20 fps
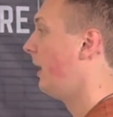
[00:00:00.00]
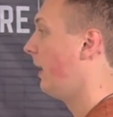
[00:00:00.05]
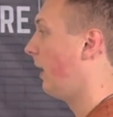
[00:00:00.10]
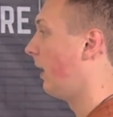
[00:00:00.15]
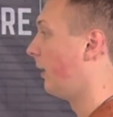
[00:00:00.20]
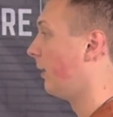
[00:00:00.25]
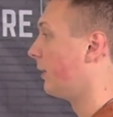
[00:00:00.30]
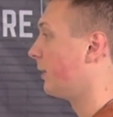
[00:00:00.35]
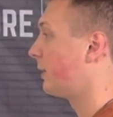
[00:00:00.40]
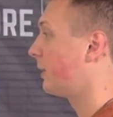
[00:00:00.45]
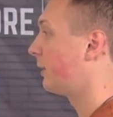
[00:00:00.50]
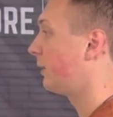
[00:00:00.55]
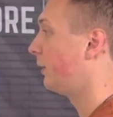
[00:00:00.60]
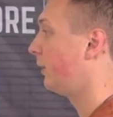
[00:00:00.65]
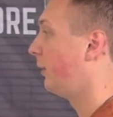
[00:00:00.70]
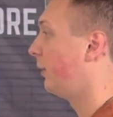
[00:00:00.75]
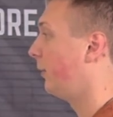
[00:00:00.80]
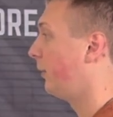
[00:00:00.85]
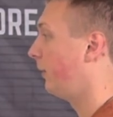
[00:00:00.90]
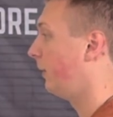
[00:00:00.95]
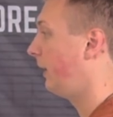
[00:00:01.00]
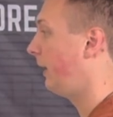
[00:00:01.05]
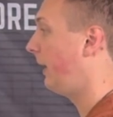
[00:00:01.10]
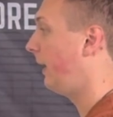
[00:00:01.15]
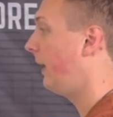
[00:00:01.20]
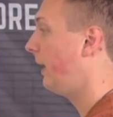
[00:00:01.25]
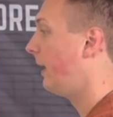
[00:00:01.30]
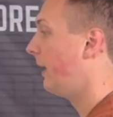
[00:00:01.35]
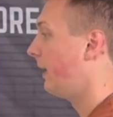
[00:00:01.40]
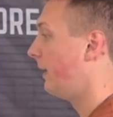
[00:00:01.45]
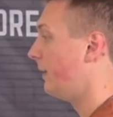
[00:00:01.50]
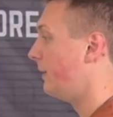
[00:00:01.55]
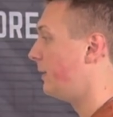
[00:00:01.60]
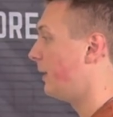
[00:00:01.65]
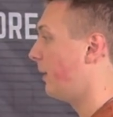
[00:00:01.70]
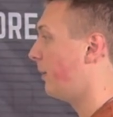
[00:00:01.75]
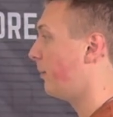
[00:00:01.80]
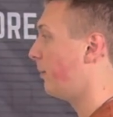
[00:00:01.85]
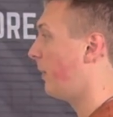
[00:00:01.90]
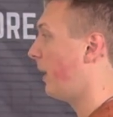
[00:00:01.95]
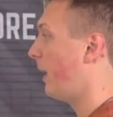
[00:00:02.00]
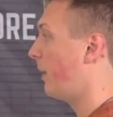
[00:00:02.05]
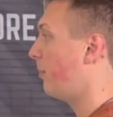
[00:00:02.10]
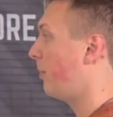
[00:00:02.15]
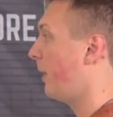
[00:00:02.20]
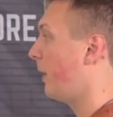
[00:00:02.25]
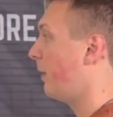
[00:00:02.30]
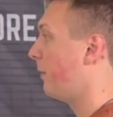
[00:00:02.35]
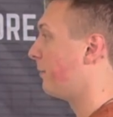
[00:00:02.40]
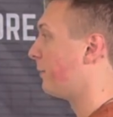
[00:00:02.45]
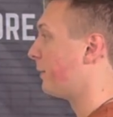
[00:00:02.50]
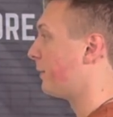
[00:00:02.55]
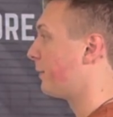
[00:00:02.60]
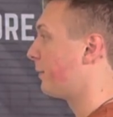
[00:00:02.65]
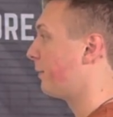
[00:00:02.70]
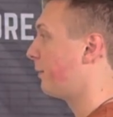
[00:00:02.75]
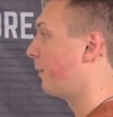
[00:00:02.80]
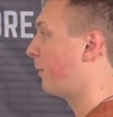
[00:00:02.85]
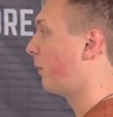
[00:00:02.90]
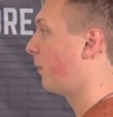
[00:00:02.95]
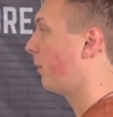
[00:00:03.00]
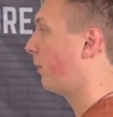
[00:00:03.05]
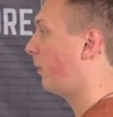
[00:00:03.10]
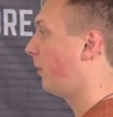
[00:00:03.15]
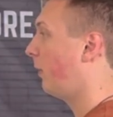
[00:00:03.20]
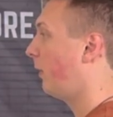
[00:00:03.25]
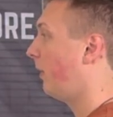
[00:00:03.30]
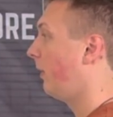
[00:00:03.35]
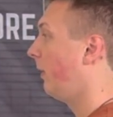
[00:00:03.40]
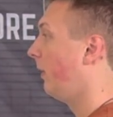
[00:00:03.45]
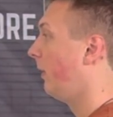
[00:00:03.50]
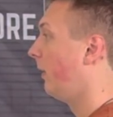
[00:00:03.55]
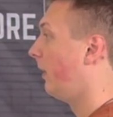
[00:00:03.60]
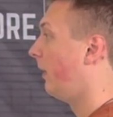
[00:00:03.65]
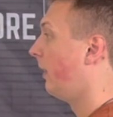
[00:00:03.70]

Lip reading: I'm going to slowly dump my pelvis forward